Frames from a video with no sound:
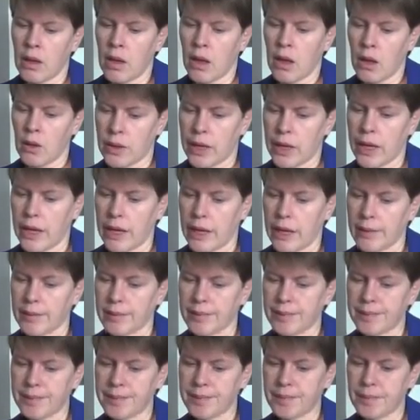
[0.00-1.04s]
Okay,
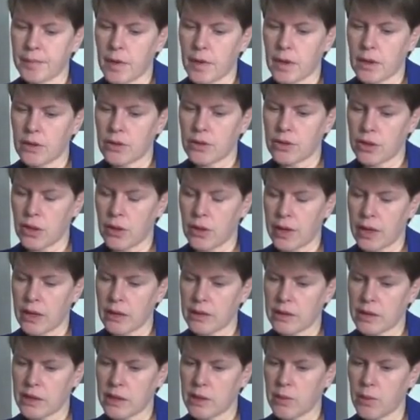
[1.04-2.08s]
so how
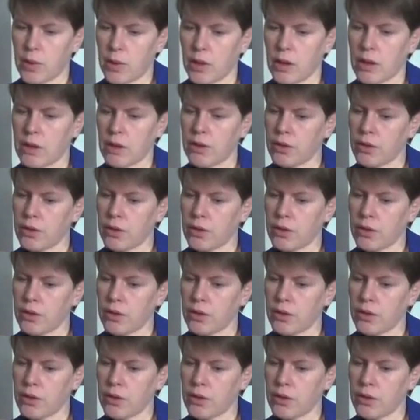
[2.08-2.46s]
does this work?